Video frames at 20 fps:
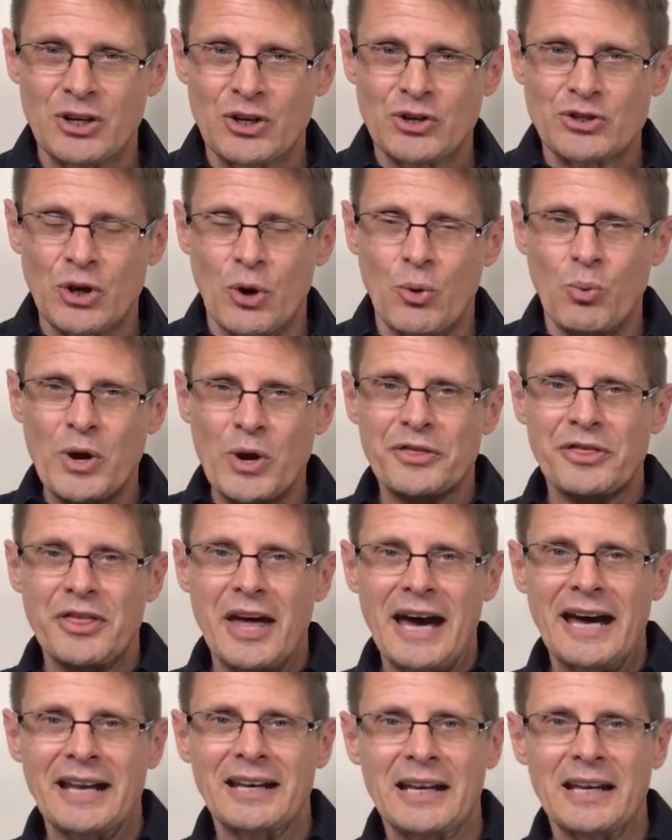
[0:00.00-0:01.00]
So with
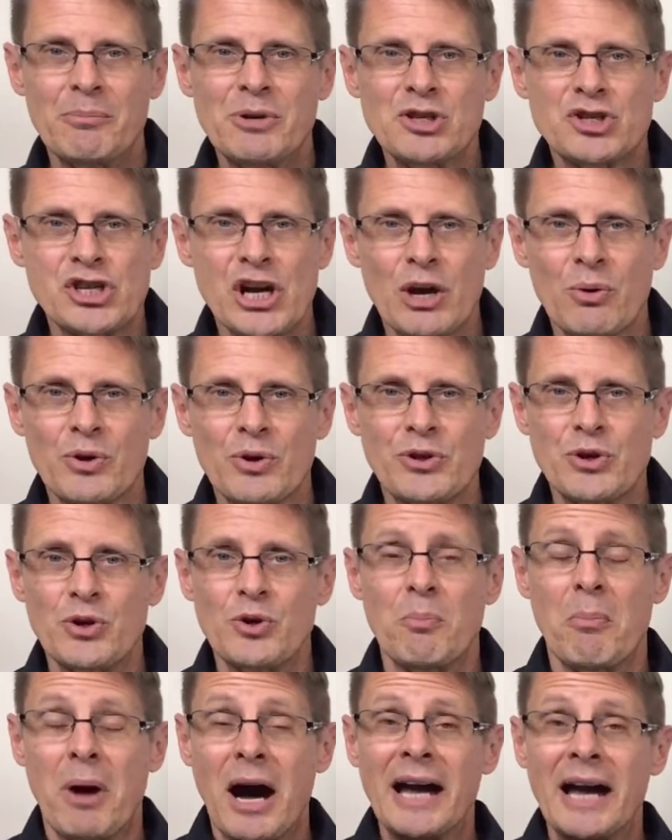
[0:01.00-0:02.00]
that, let me share with
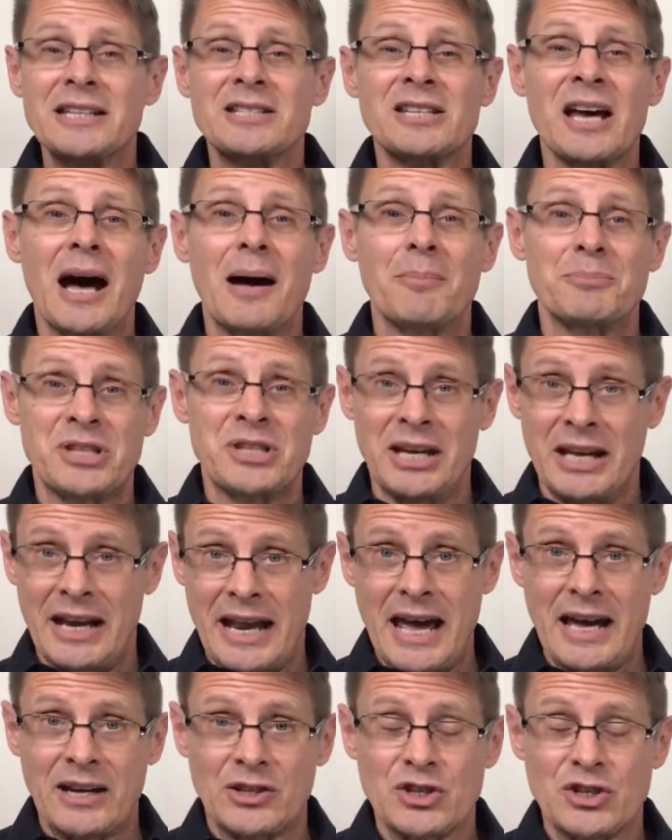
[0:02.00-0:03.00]
you my top 10
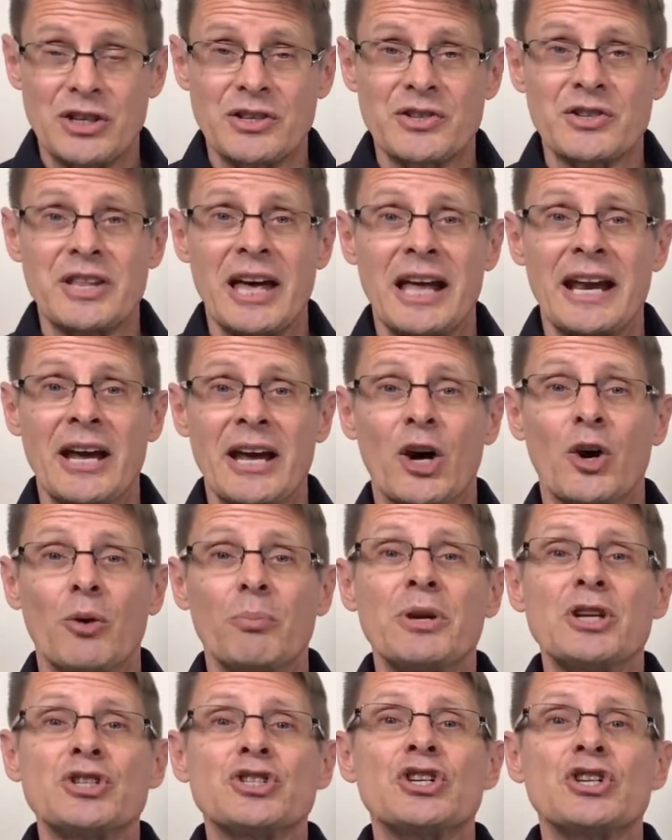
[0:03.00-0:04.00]
actions that
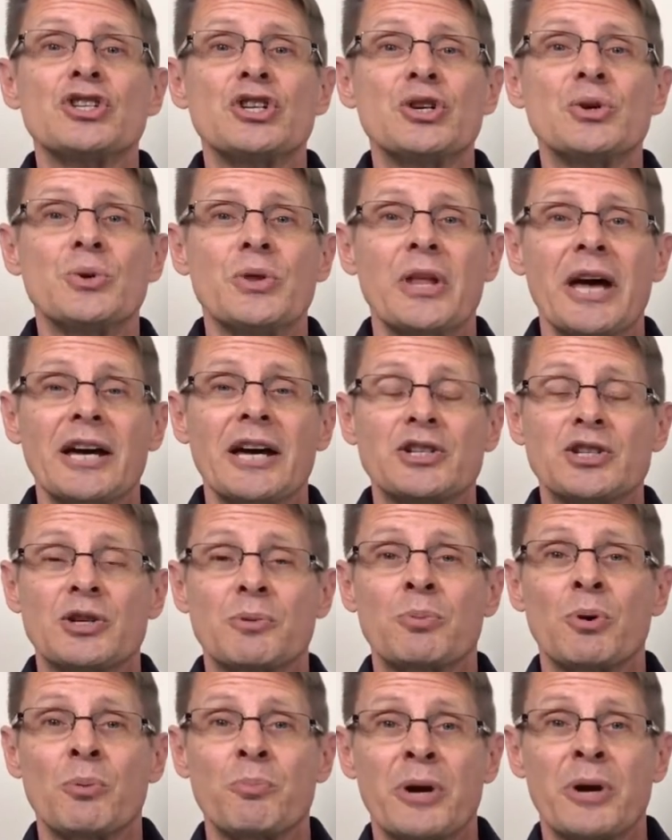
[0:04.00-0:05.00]
help me to do that,
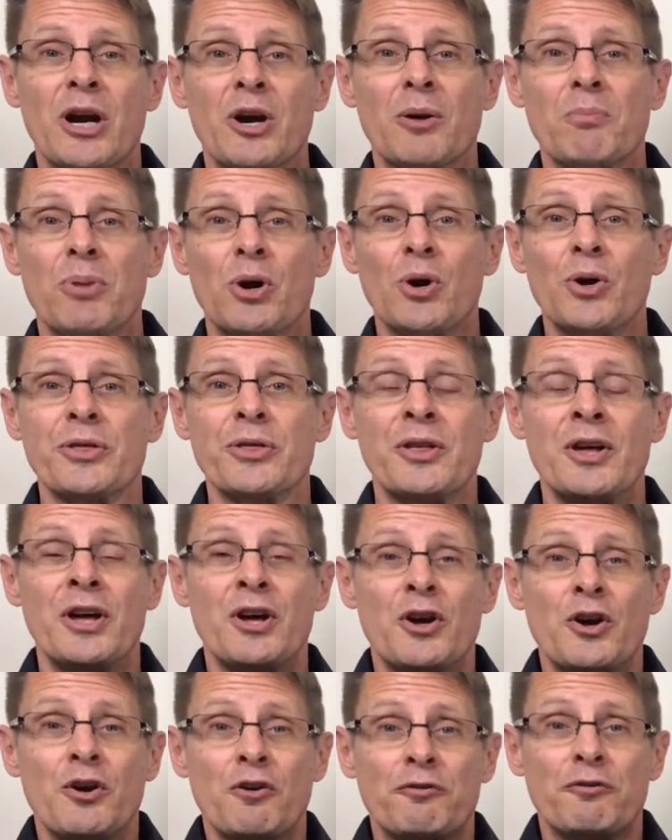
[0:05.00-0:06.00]
to prepare both
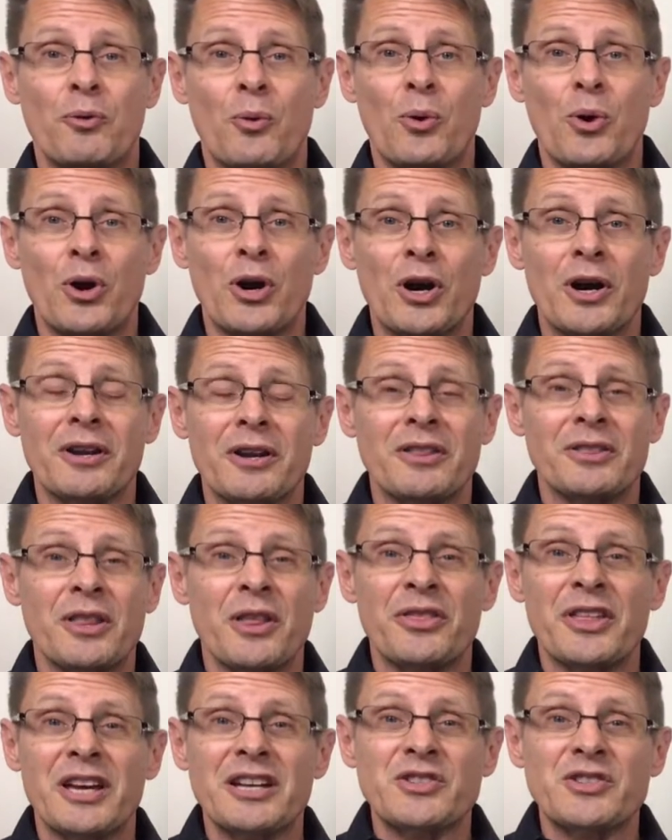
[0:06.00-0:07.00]
for
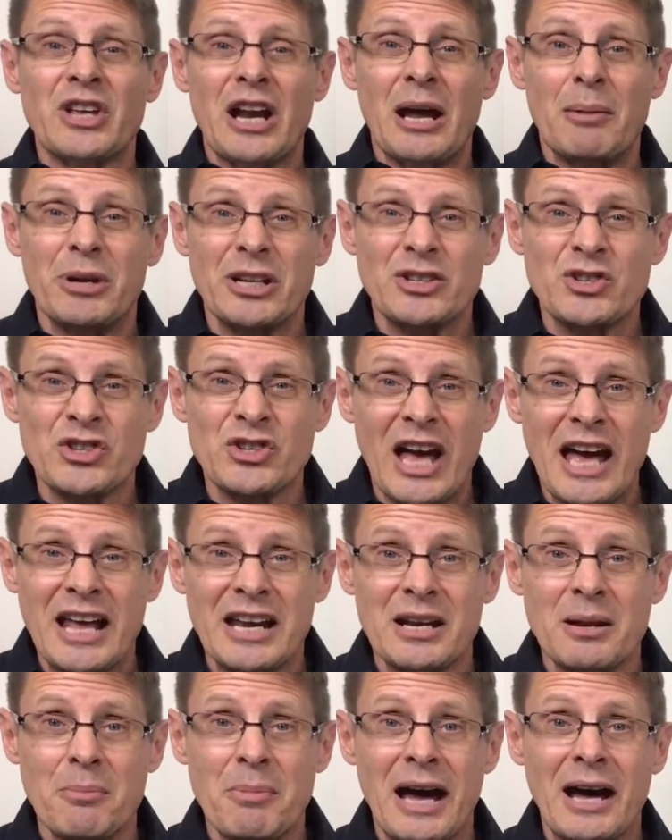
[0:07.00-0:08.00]
the things that I'm
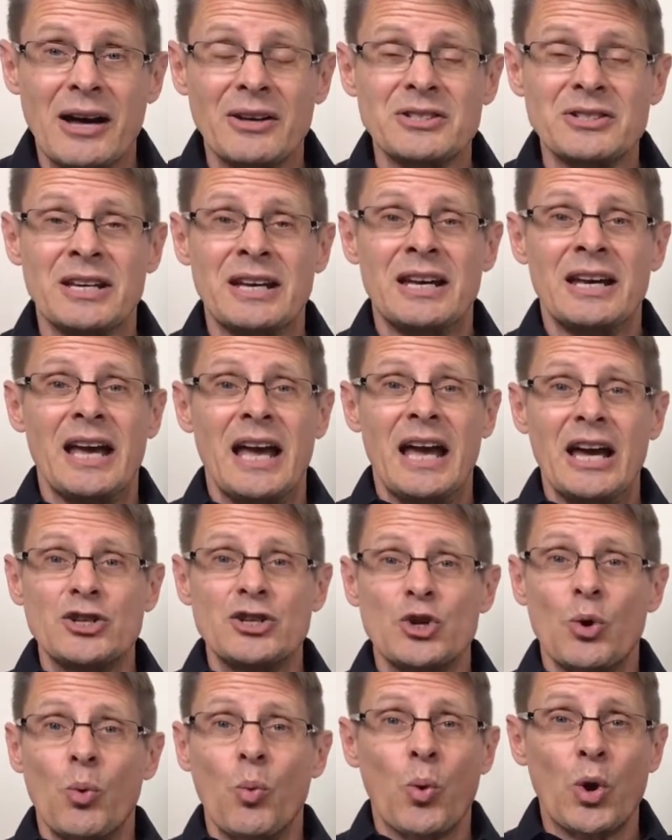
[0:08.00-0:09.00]
excited about
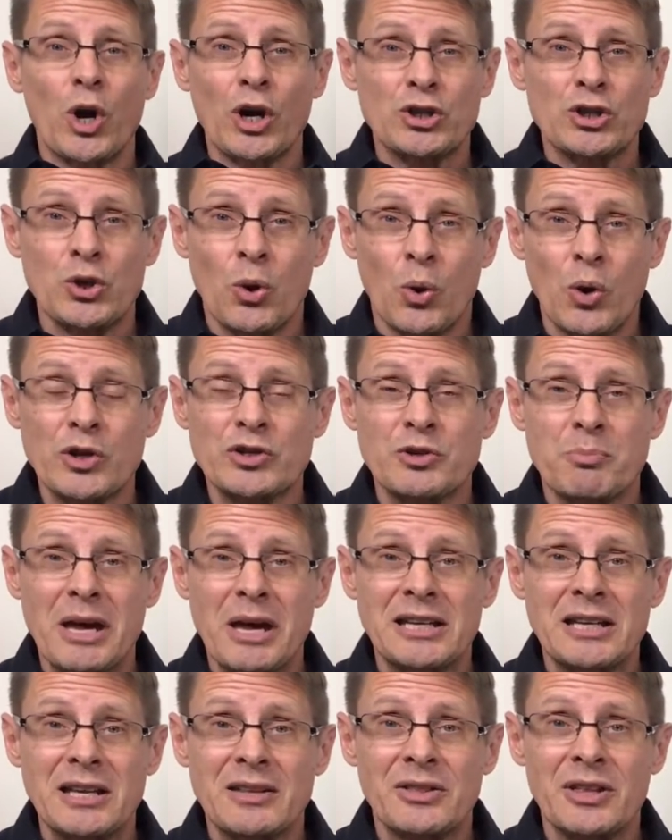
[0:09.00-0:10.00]
and to work towards
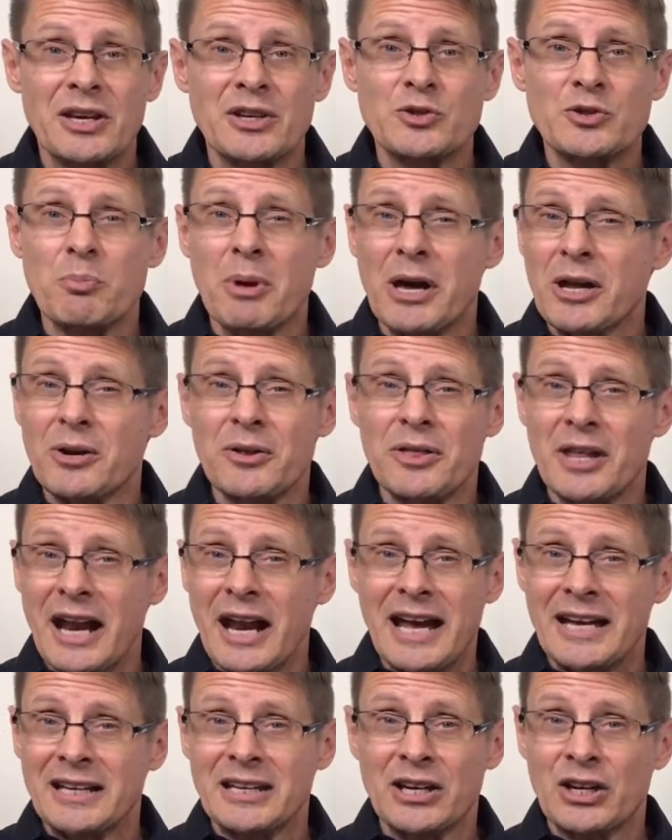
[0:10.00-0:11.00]
making things better that
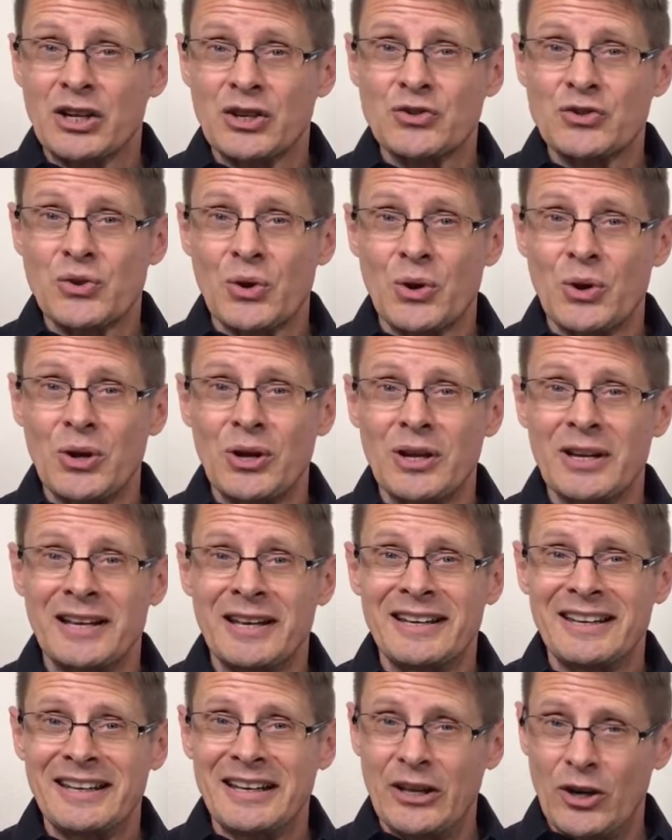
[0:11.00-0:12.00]
I can
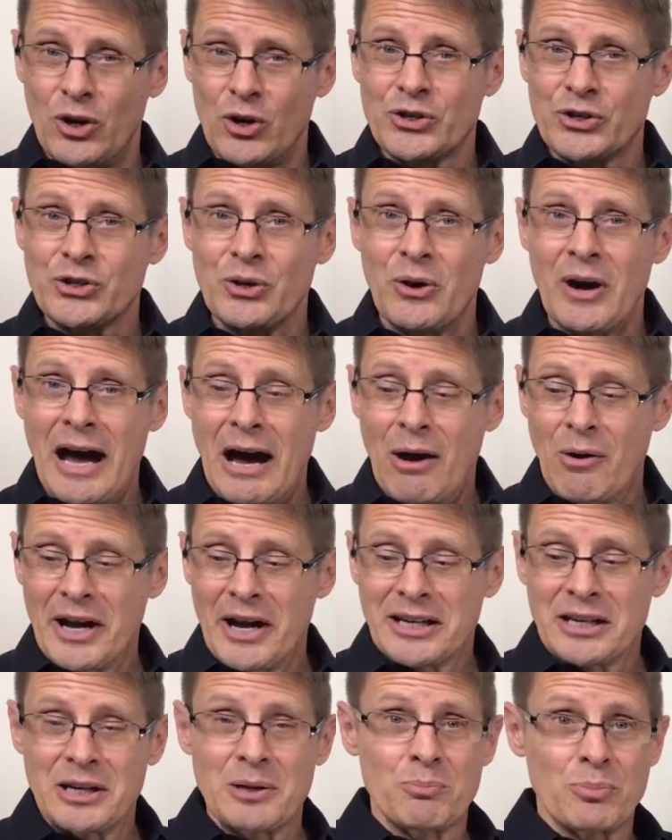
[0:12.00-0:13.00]
control, and also how
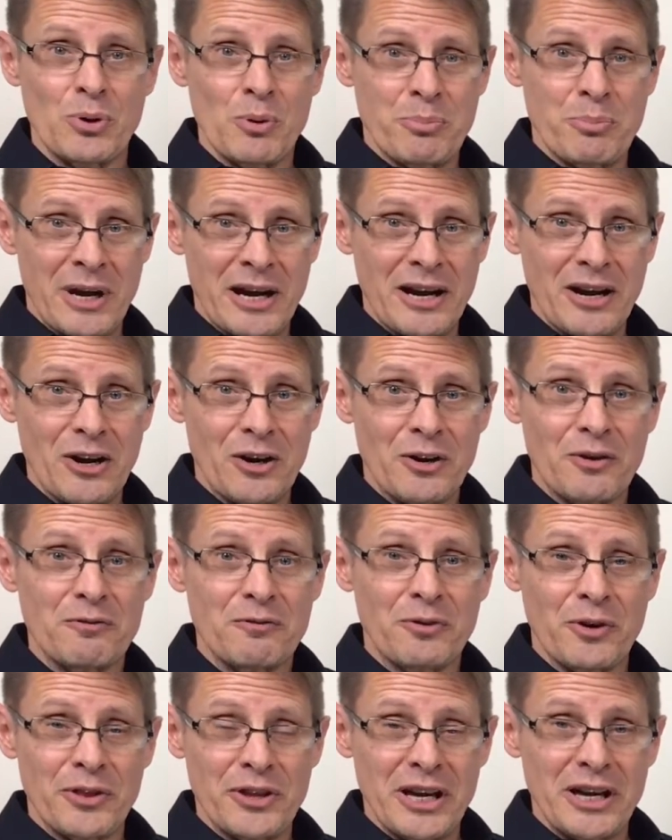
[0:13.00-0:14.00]
I can prepare
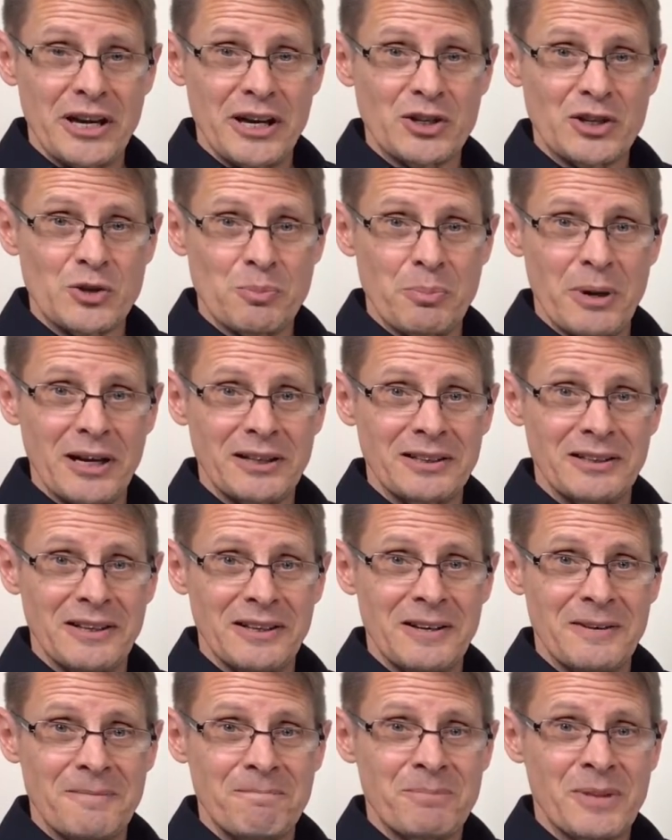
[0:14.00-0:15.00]
for the
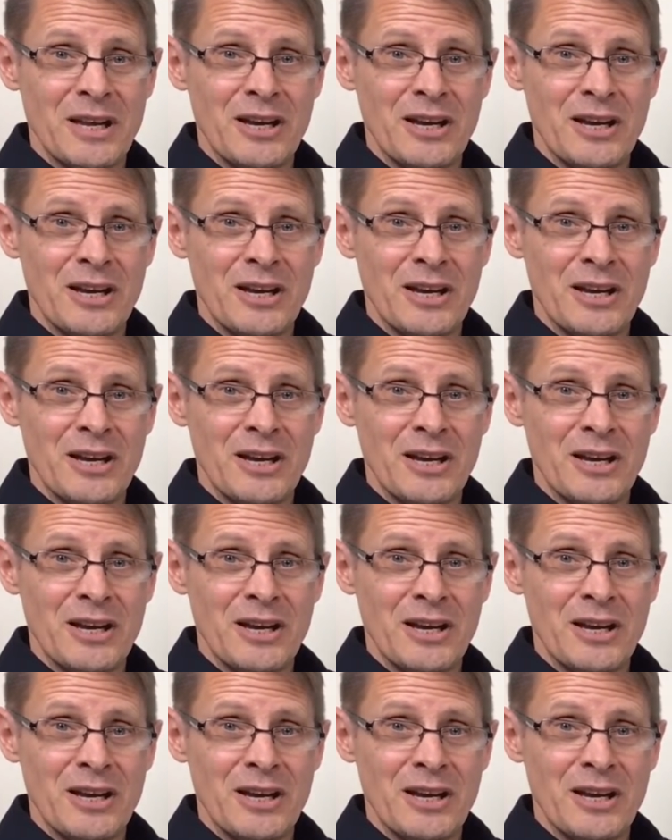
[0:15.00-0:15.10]
unexpected.